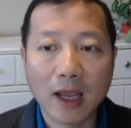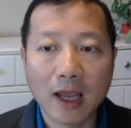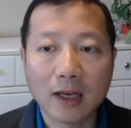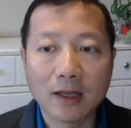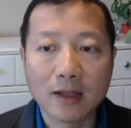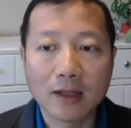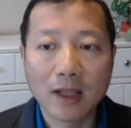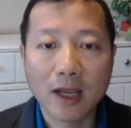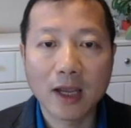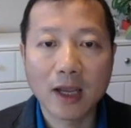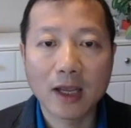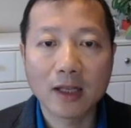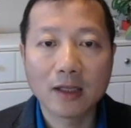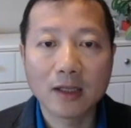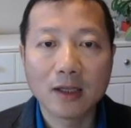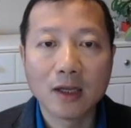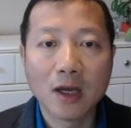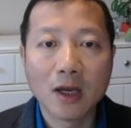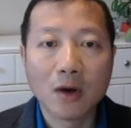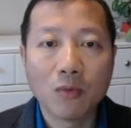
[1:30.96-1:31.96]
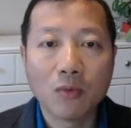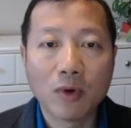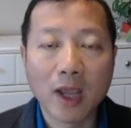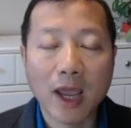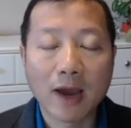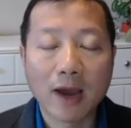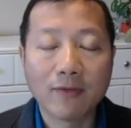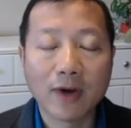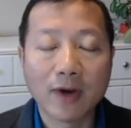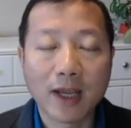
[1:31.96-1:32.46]
and then
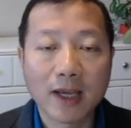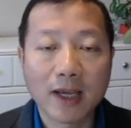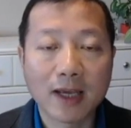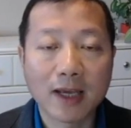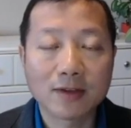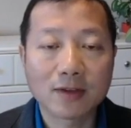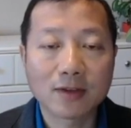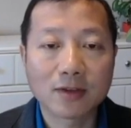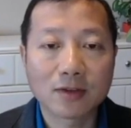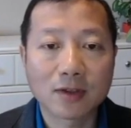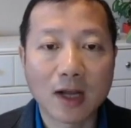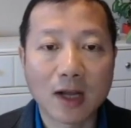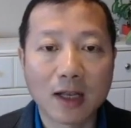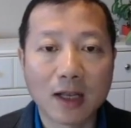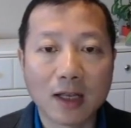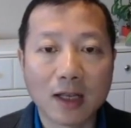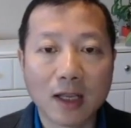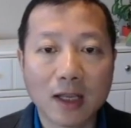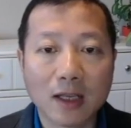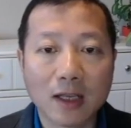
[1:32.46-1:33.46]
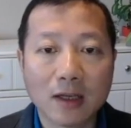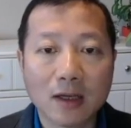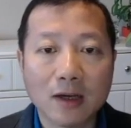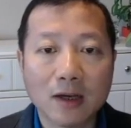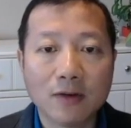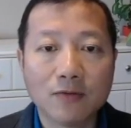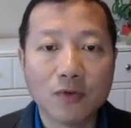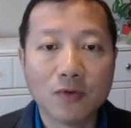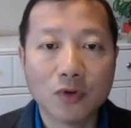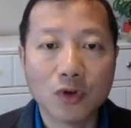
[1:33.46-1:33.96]
we have a case study
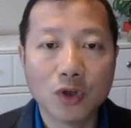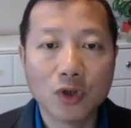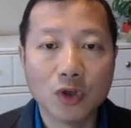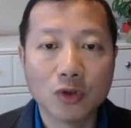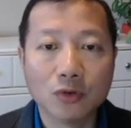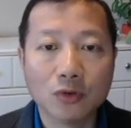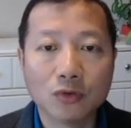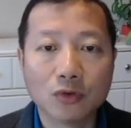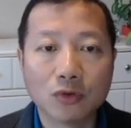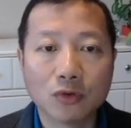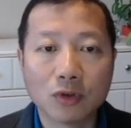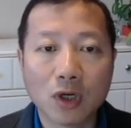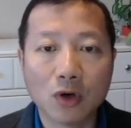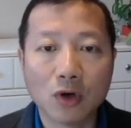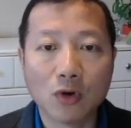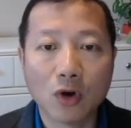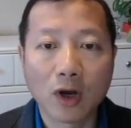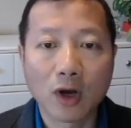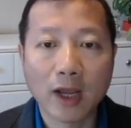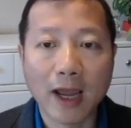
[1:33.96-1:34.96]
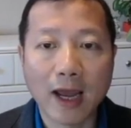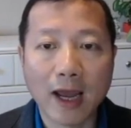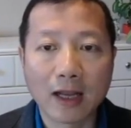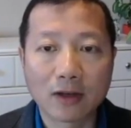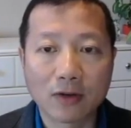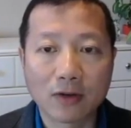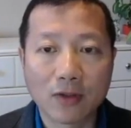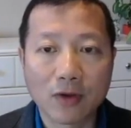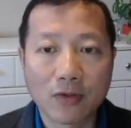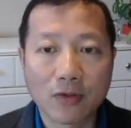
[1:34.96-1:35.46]
for you to go look
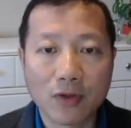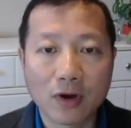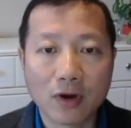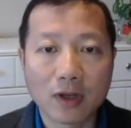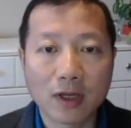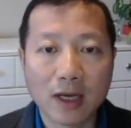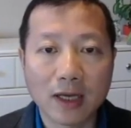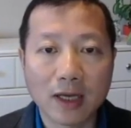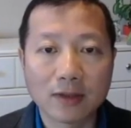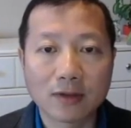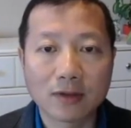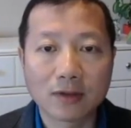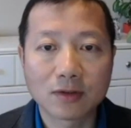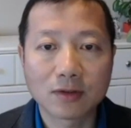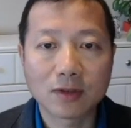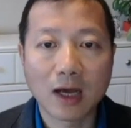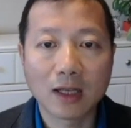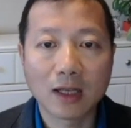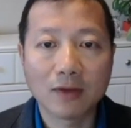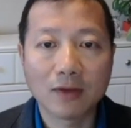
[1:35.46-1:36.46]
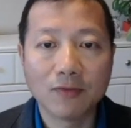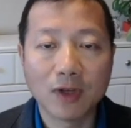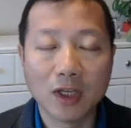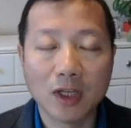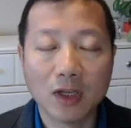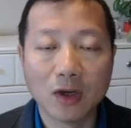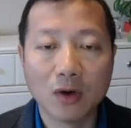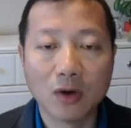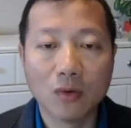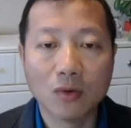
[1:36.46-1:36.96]
at the 3rd case study
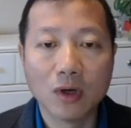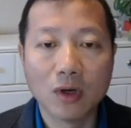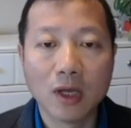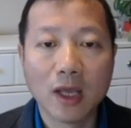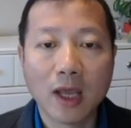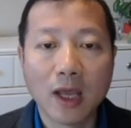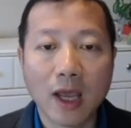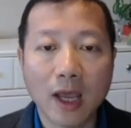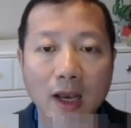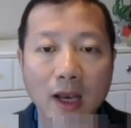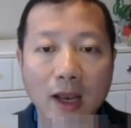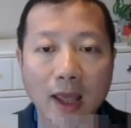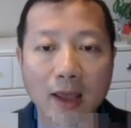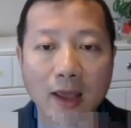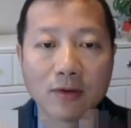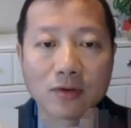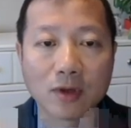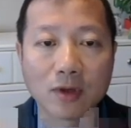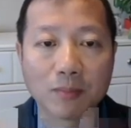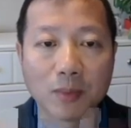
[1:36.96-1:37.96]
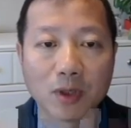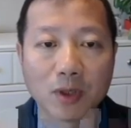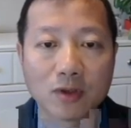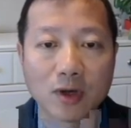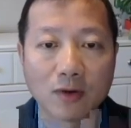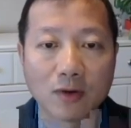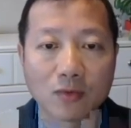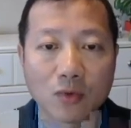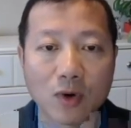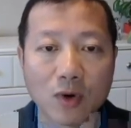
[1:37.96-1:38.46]
video and answer a
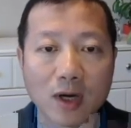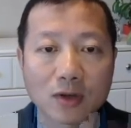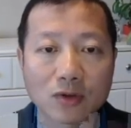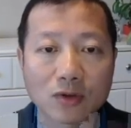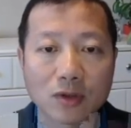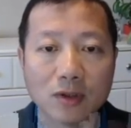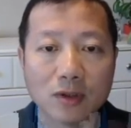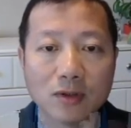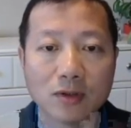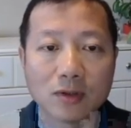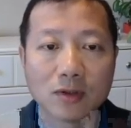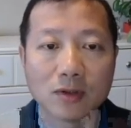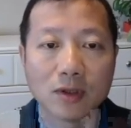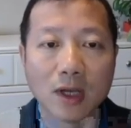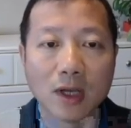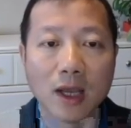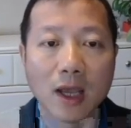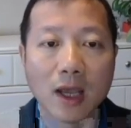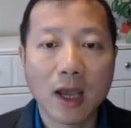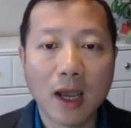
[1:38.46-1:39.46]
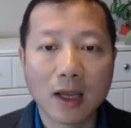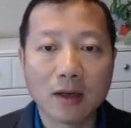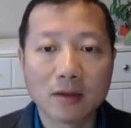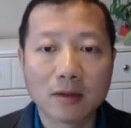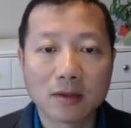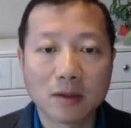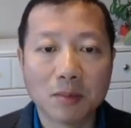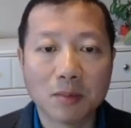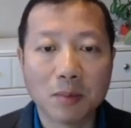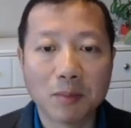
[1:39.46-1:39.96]
bunch of questions
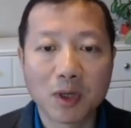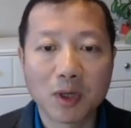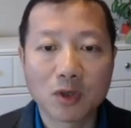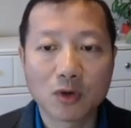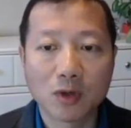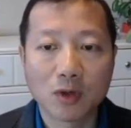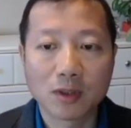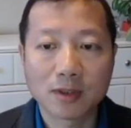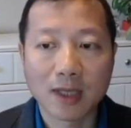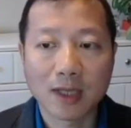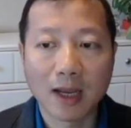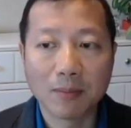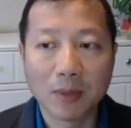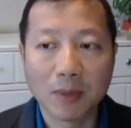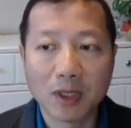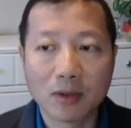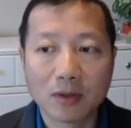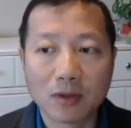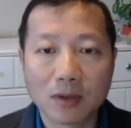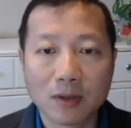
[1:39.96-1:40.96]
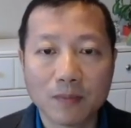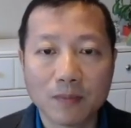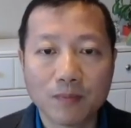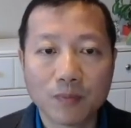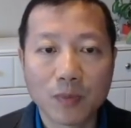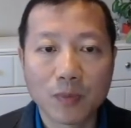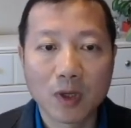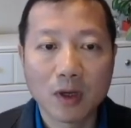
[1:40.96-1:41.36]
and submit your assignment.